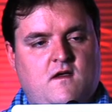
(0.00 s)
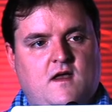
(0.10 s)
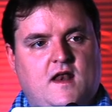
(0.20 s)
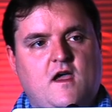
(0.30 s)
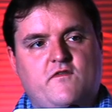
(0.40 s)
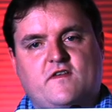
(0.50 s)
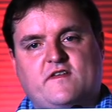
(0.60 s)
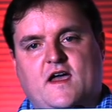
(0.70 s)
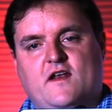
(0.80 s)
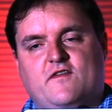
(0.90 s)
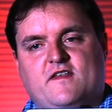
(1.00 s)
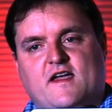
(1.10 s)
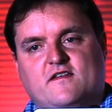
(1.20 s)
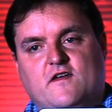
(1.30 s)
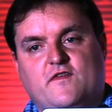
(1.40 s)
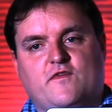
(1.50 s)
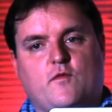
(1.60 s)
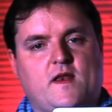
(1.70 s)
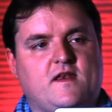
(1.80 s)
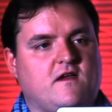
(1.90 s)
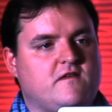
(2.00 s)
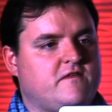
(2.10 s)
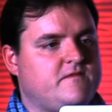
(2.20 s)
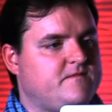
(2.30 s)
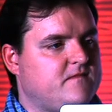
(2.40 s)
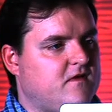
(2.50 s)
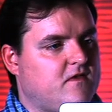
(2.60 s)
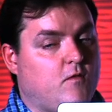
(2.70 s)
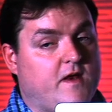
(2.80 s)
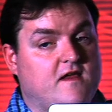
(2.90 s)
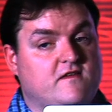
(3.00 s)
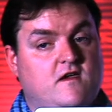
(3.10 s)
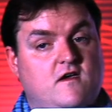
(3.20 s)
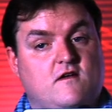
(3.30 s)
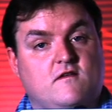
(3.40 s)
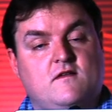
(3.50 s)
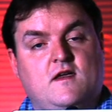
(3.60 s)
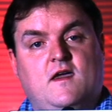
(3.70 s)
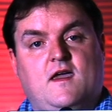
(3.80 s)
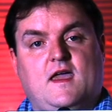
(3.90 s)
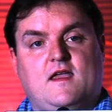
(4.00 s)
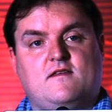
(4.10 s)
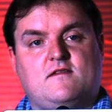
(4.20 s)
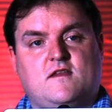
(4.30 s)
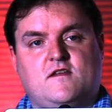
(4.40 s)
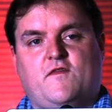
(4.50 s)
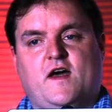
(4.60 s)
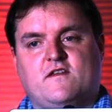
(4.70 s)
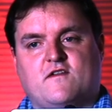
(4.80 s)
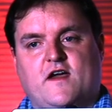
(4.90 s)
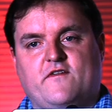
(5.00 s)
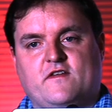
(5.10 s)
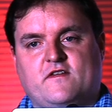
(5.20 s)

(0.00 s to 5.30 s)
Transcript: And the other side of attack surface for Windows, the Windows kernel, is the device drivers.